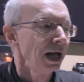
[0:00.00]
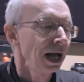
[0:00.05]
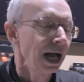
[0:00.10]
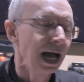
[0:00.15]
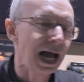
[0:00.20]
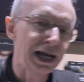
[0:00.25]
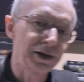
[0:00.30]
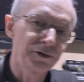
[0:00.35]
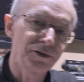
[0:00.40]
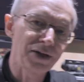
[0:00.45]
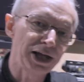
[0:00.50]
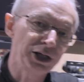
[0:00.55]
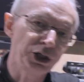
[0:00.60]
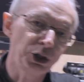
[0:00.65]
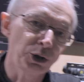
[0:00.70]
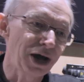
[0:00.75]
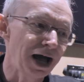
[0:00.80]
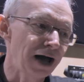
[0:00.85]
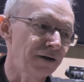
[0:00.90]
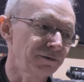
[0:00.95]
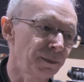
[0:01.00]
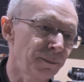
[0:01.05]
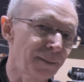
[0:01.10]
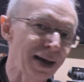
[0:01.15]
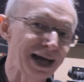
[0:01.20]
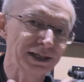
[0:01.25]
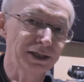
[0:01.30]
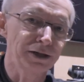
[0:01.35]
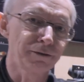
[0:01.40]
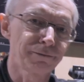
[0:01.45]
and then you have a
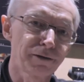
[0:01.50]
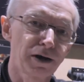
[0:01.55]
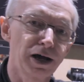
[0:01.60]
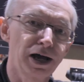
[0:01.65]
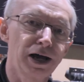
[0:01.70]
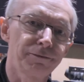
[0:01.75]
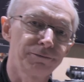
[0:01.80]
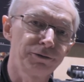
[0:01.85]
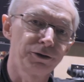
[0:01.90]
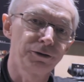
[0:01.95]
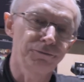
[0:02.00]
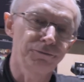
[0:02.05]
magnifier for the